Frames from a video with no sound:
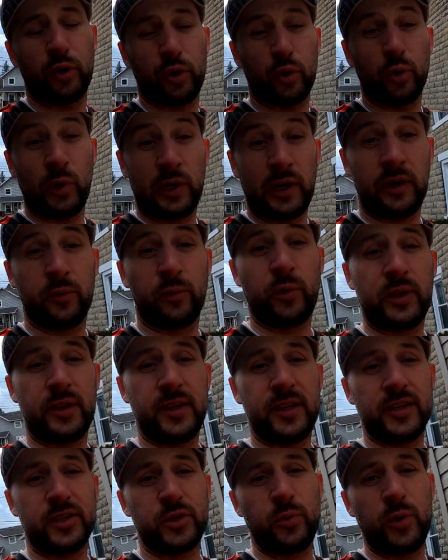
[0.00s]
tuning in with
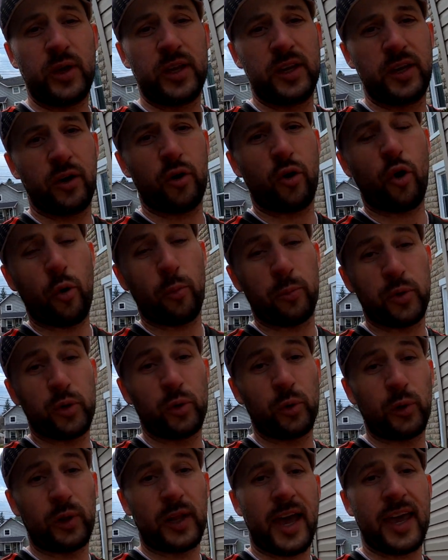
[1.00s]
this video. Hope you
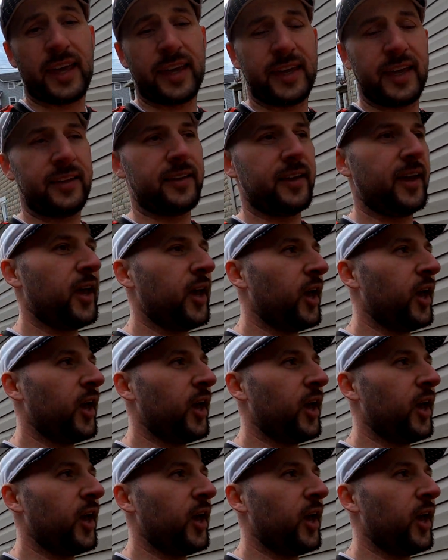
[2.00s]
like it.